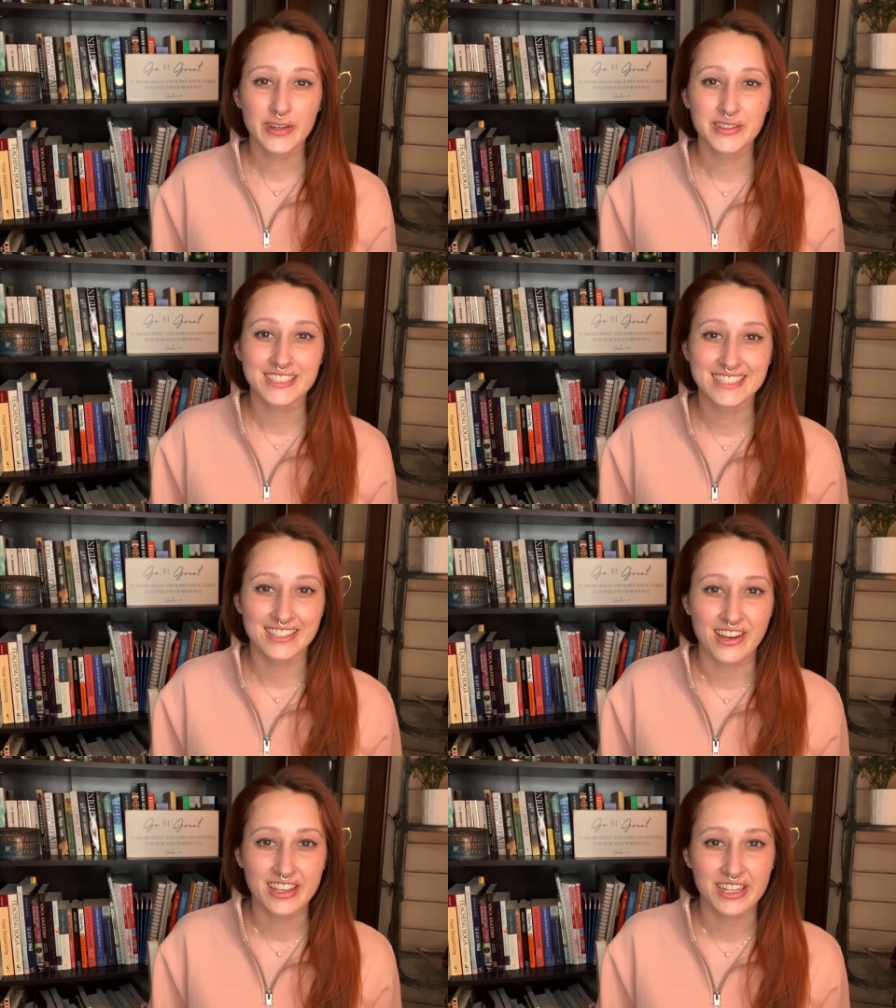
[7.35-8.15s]
felt
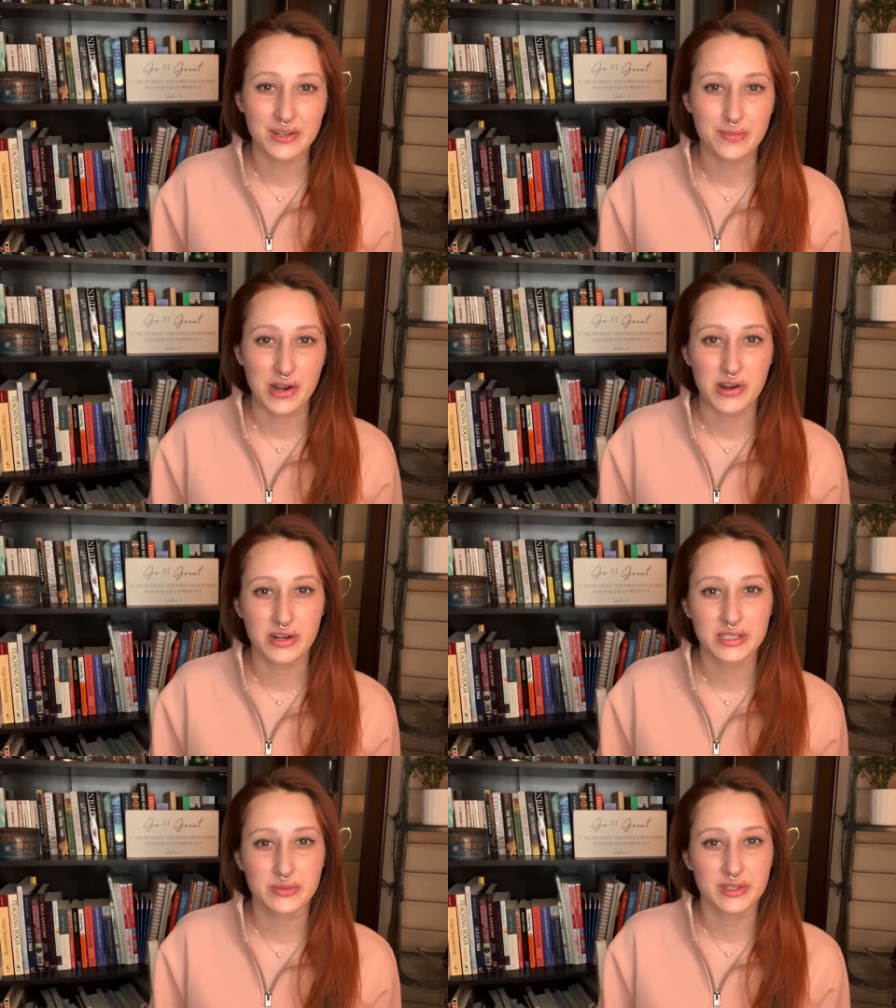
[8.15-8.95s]
stuck in your
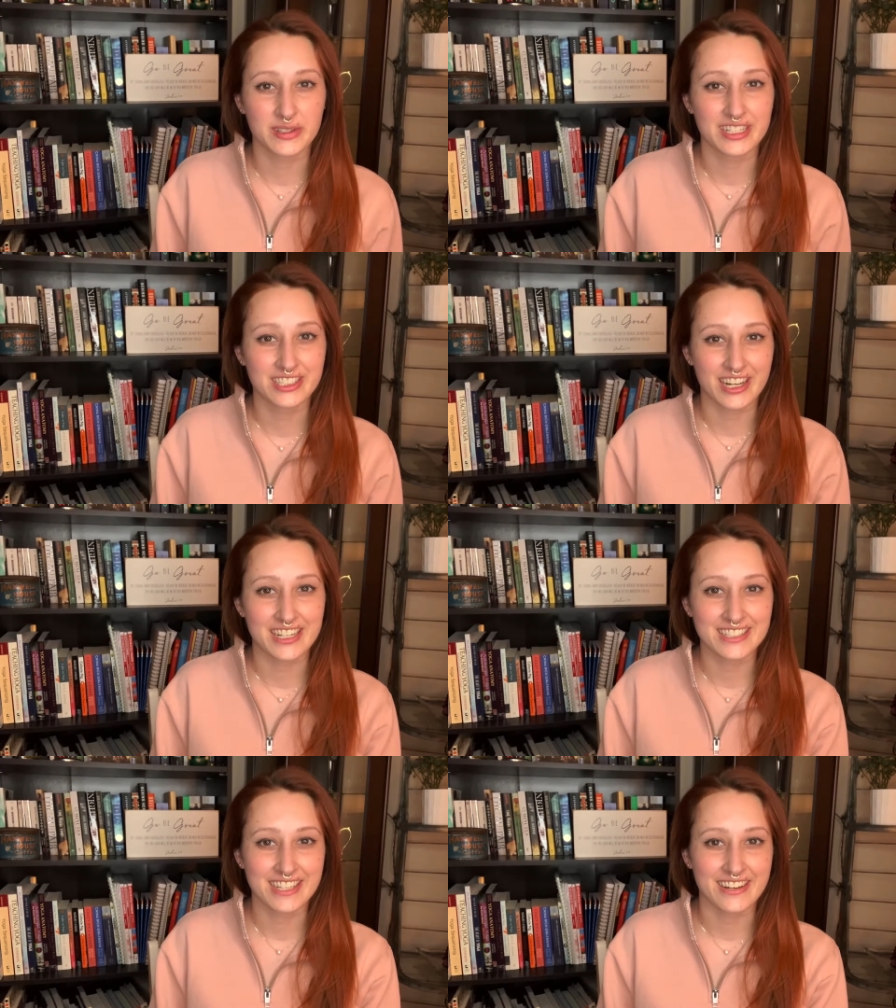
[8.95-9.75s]
progress with learning
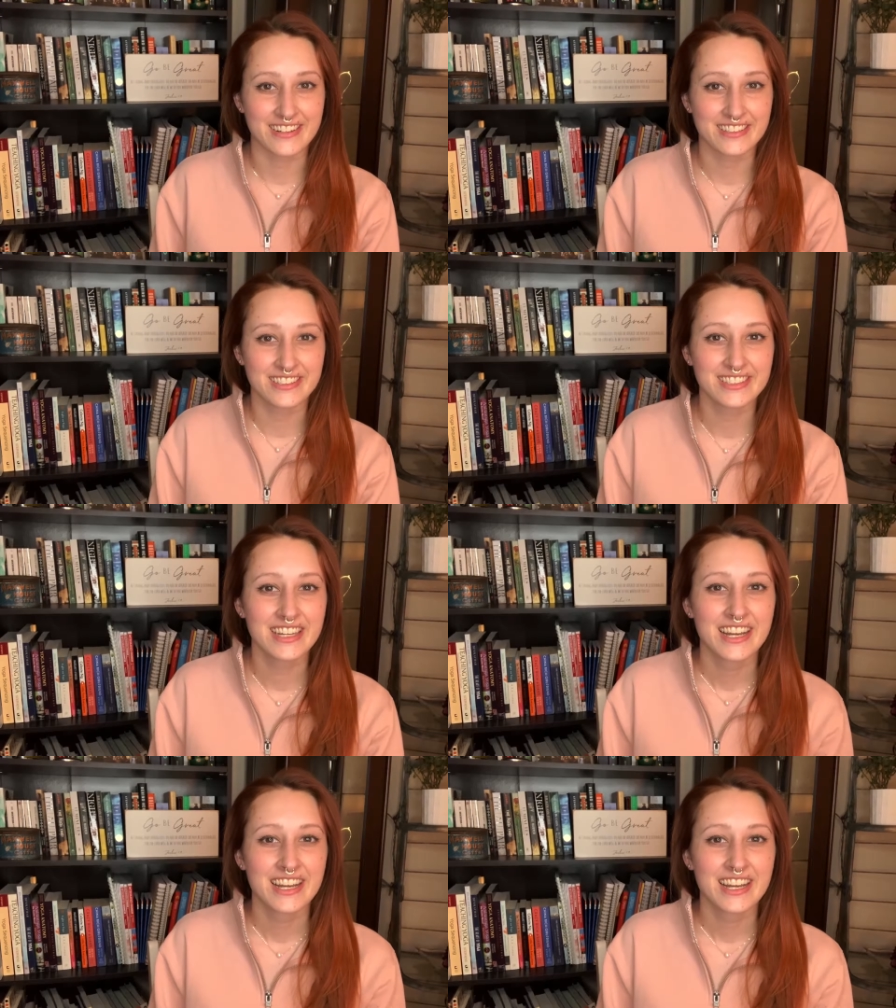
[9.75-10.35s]
Chinese characters?